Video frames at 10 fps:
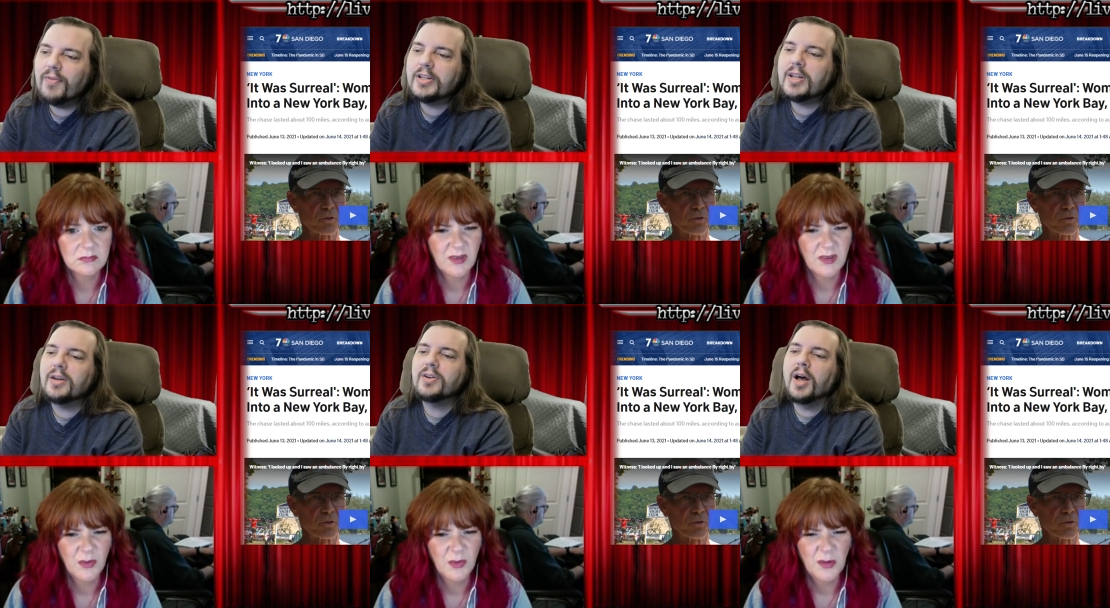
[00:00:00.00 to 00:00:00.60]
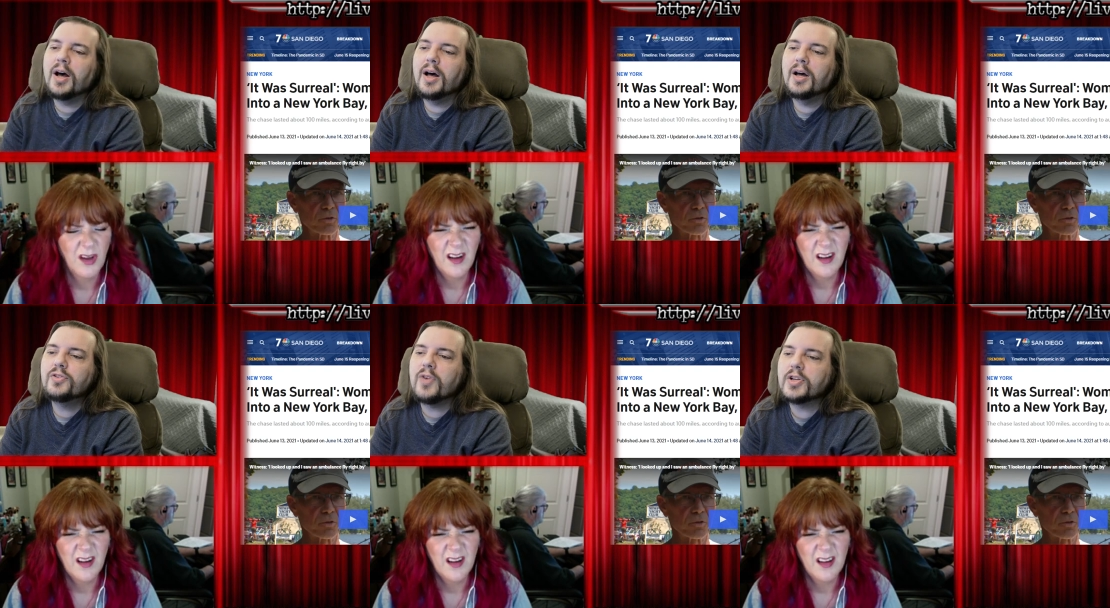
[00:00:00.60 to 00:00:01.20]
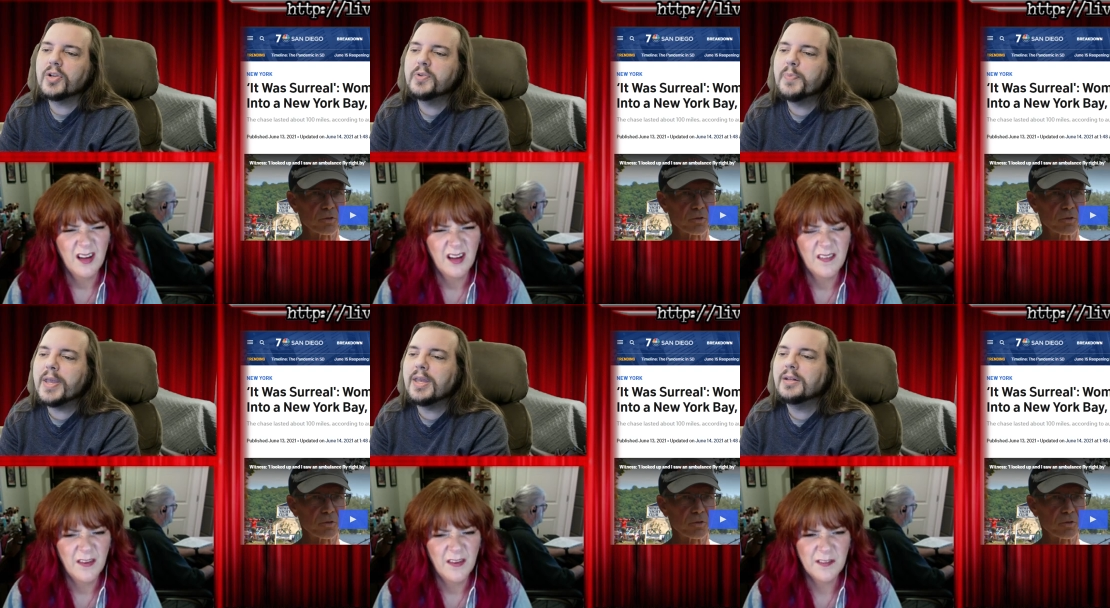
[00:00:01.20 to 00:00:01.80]
Speaker 1: David
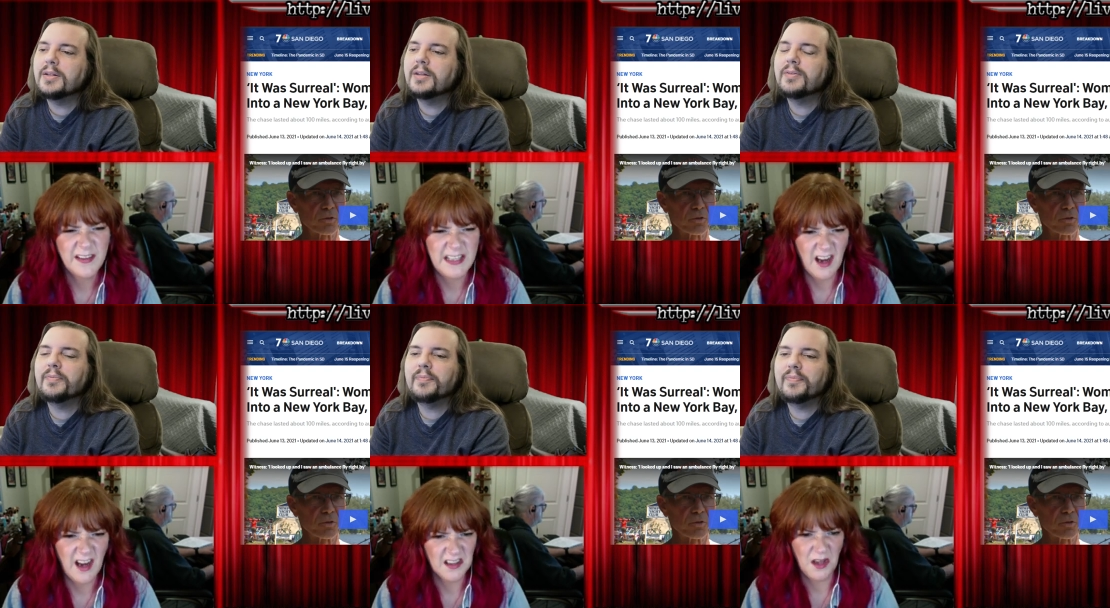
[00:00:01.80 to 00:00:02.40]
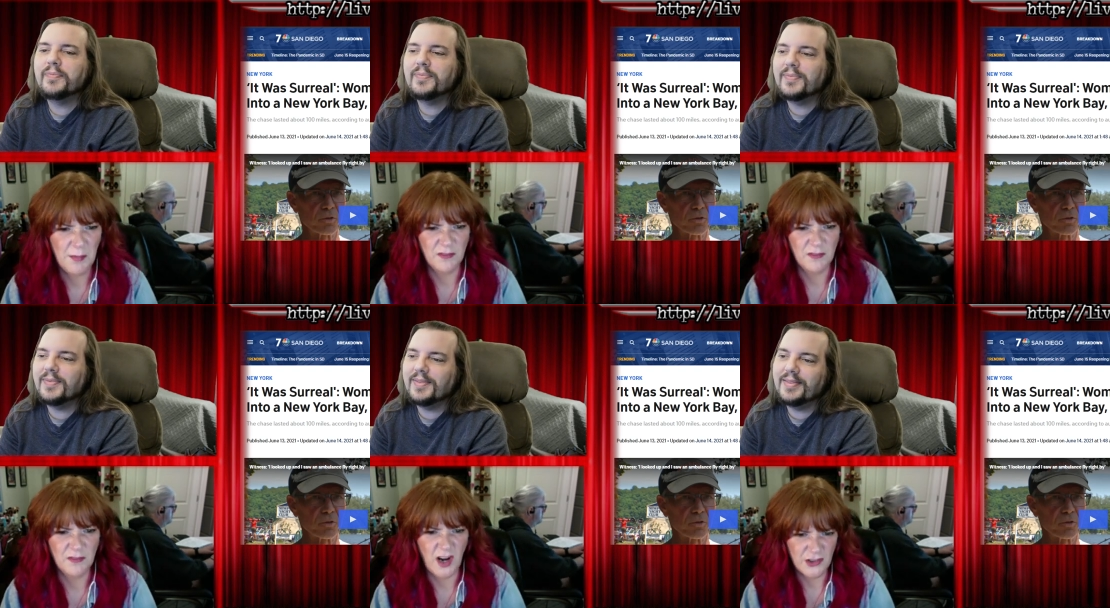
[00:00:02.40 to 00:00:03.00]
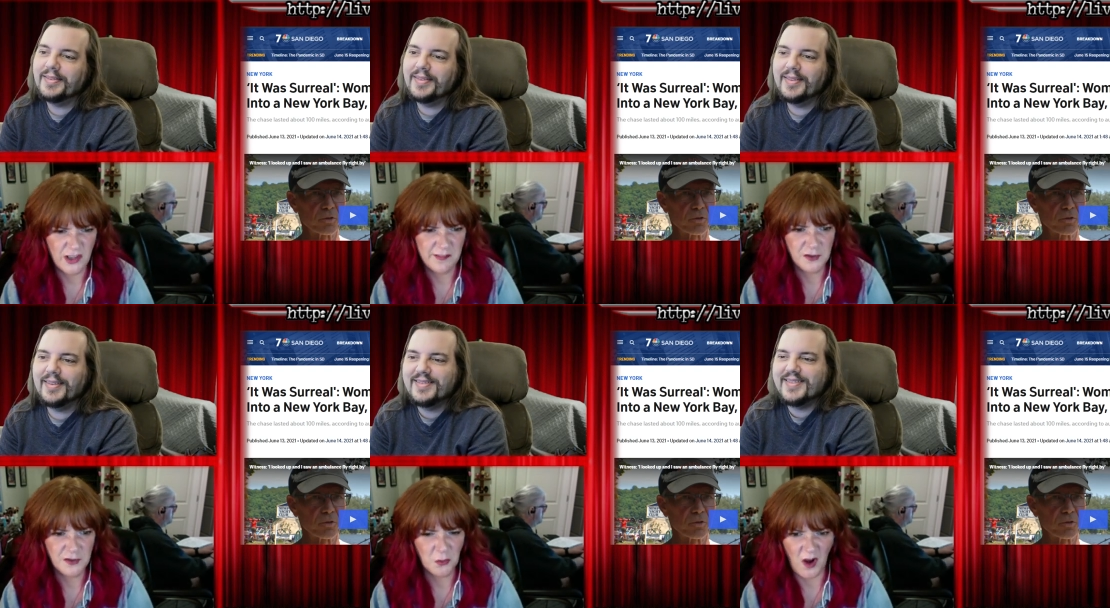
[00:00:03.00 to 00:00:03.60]
Dressler was making...
Speaker 2: There's a yacht club in
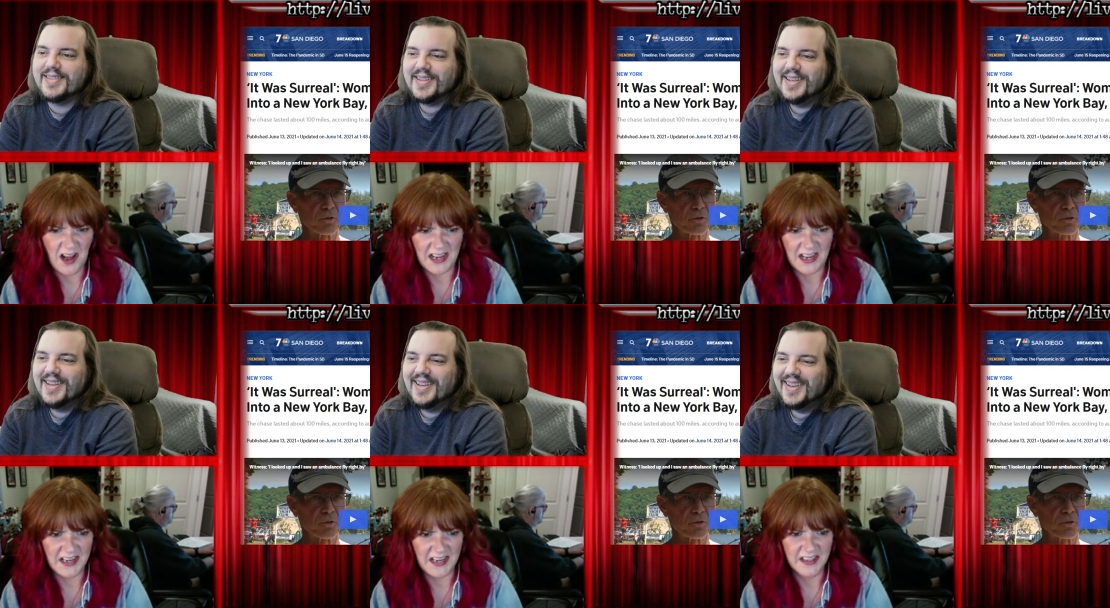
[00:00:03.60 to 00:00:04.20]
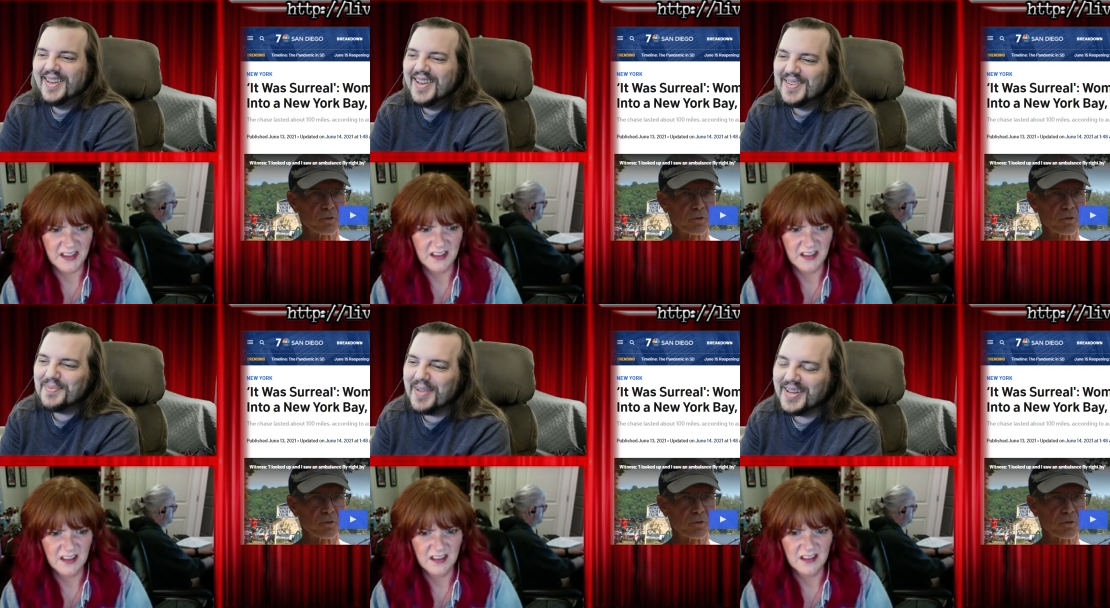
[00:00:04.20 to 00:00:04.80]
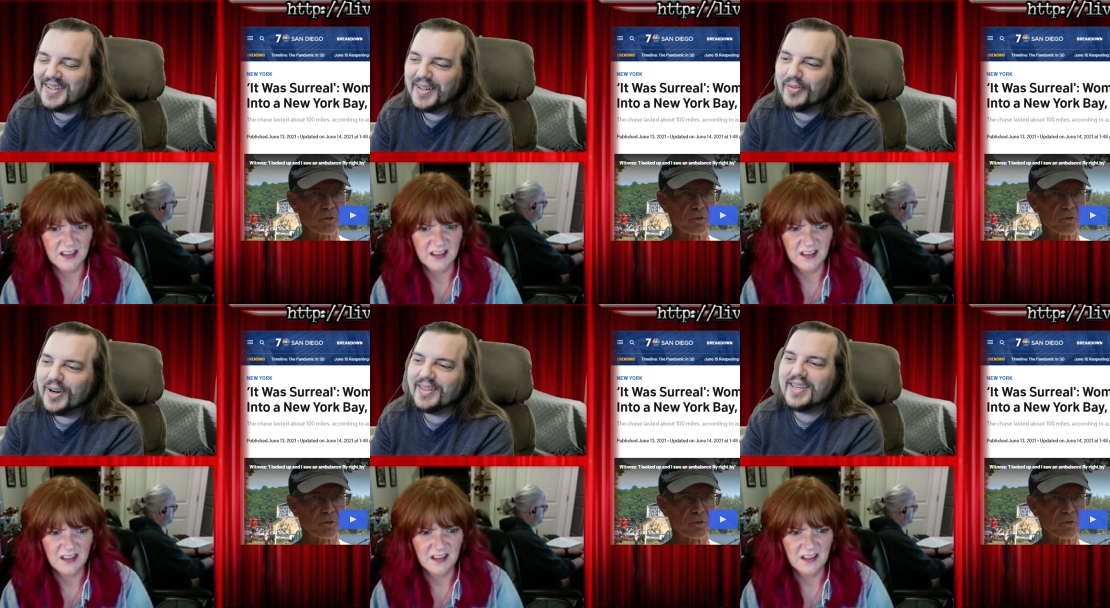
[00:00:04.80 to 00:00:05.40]
Rochester? Why? It's
Speaker 1: making
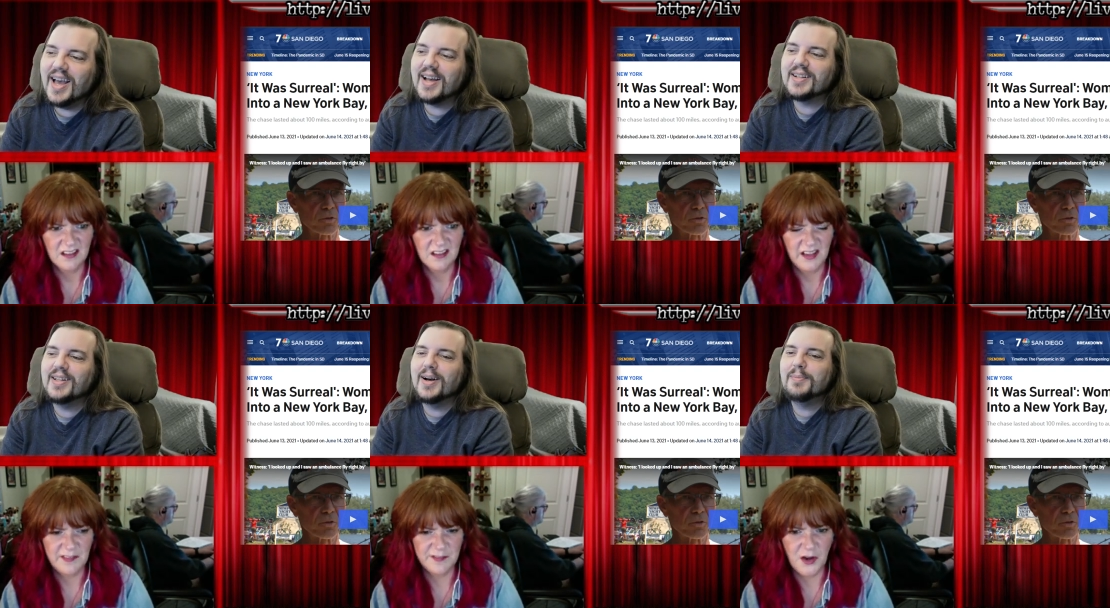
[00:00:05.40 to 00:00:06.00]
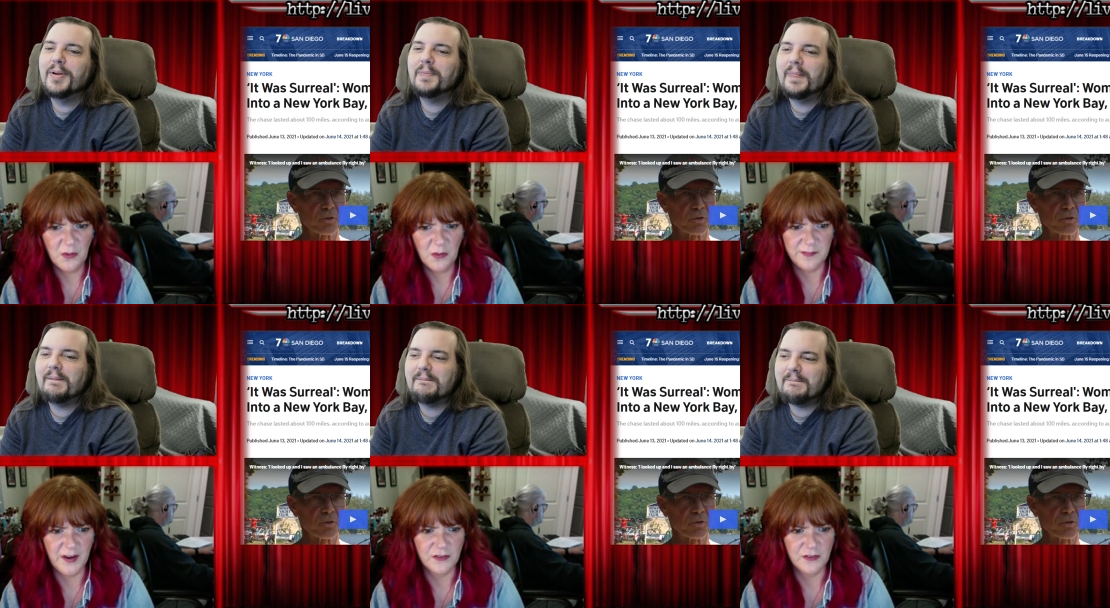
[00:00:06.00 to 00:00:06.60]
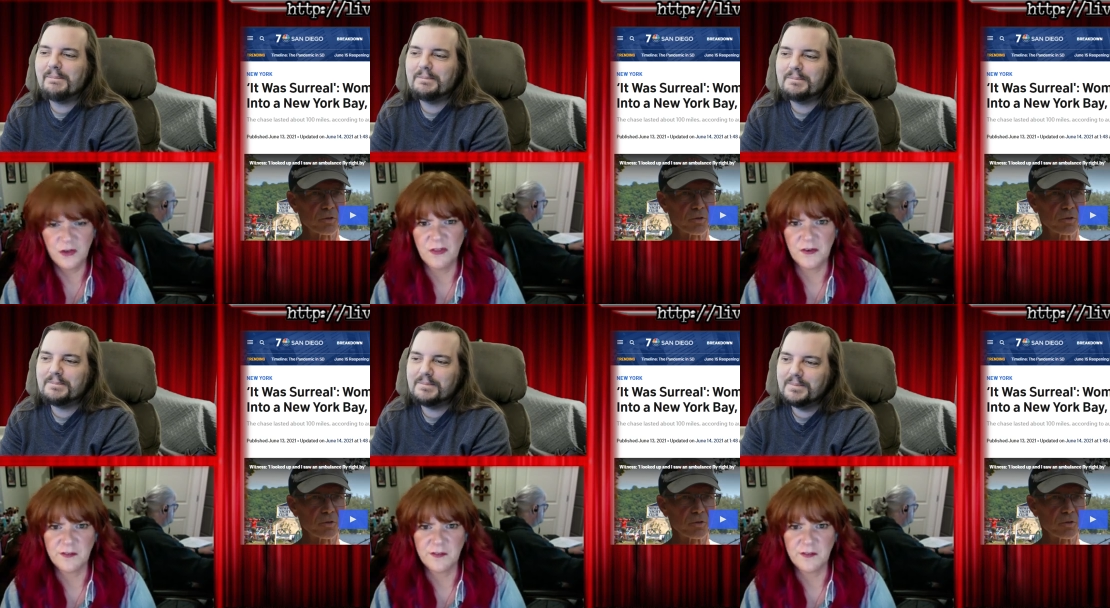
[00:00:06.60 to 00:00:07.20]
delivery at the
Speaker 2: yacht club. It snows there
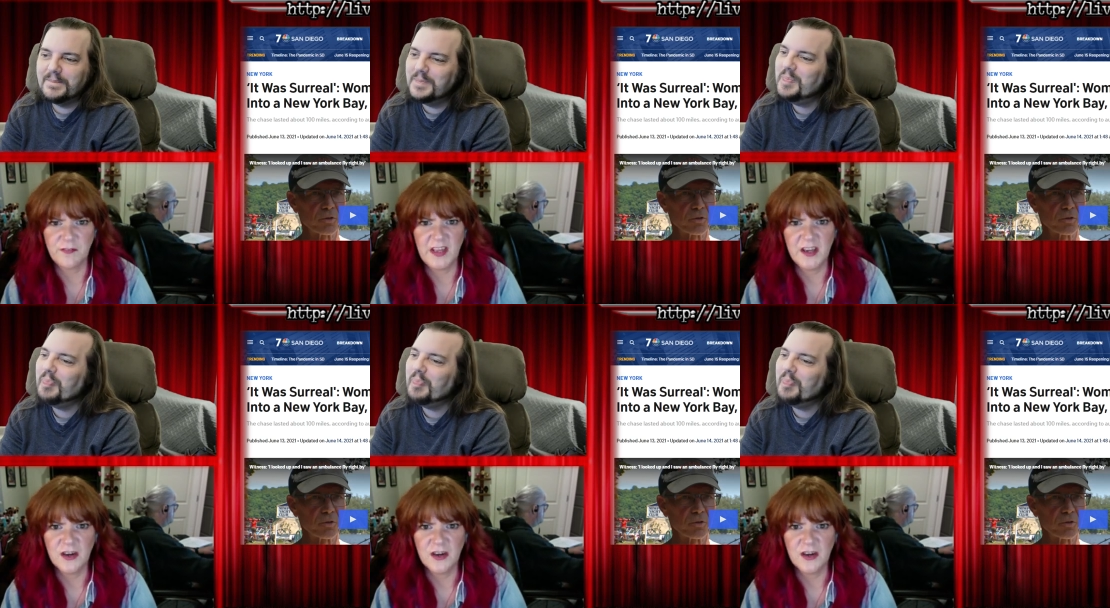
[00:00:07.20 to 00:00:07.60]
2/3 of the